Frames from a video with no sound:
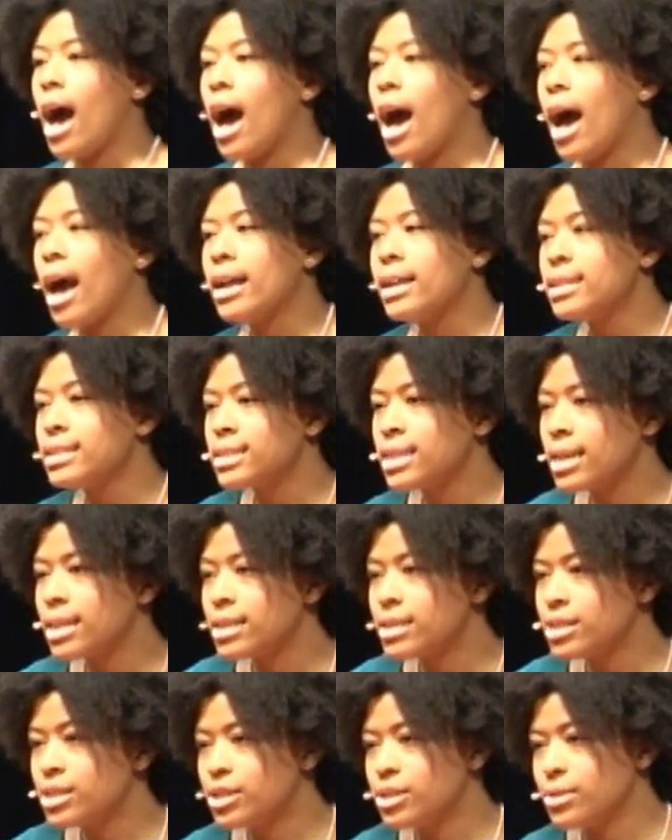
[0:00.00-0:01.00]
I
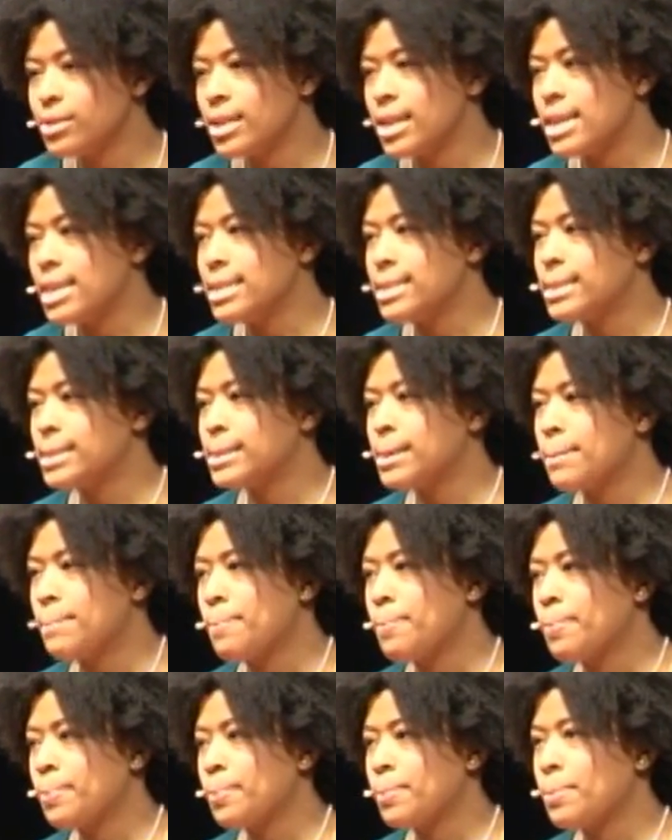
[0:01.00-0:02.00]
decided to do this.
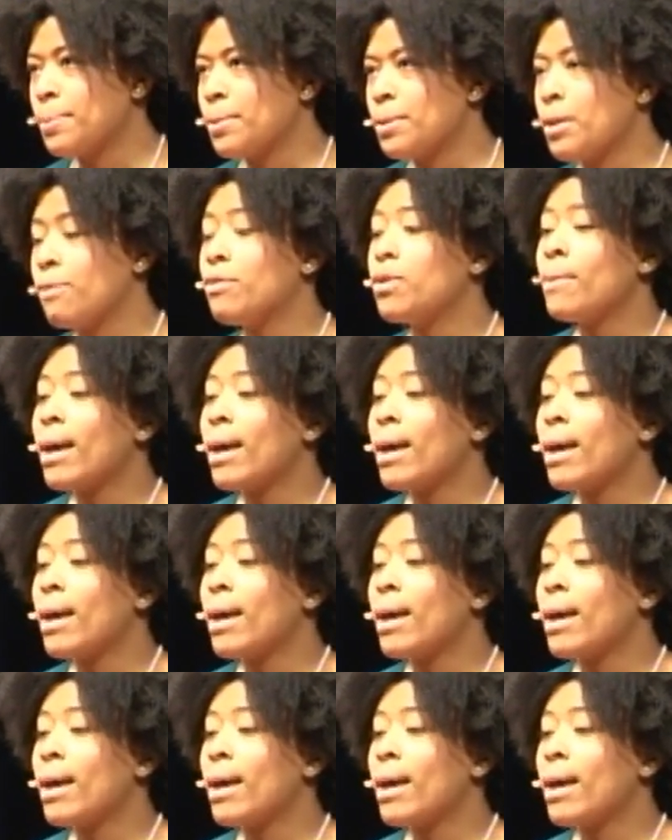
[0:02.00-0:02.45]
If